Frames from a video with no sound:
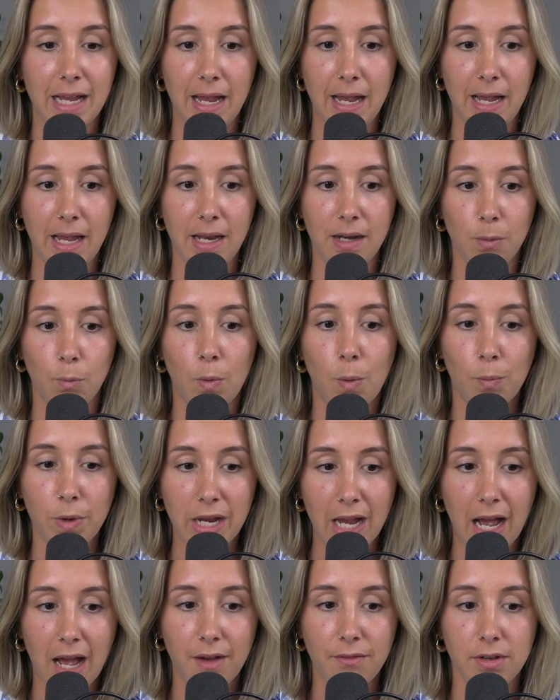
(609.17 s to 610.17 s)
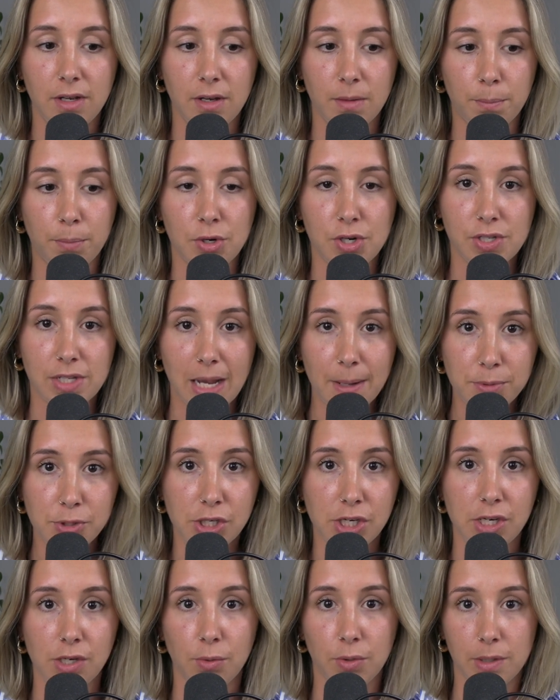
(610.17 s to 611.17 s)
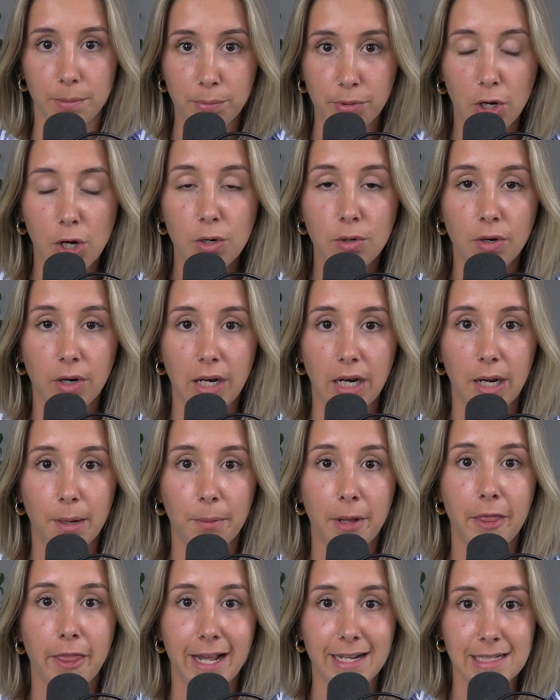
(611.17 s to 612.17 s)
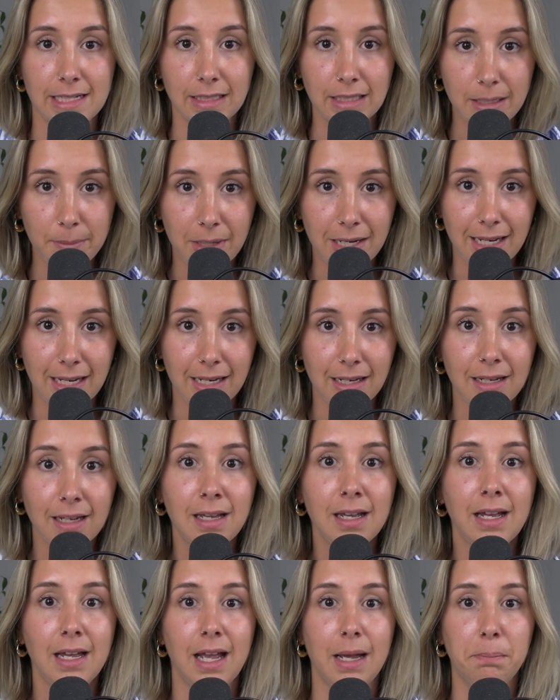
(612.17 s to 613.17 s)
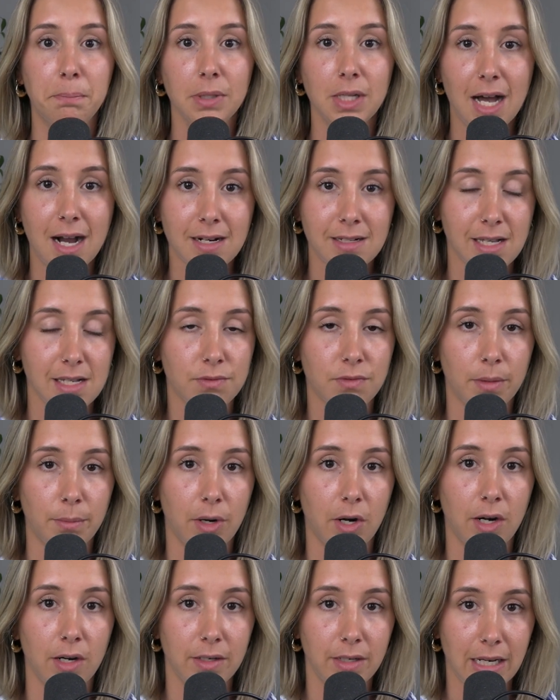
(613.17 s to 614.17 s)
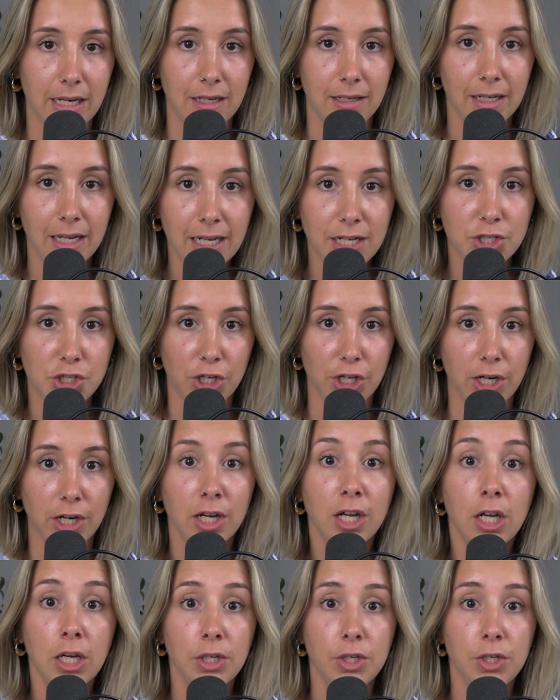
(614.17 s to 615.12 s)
And when we have a perception or a program that's limiting and blocks us from our innate nature,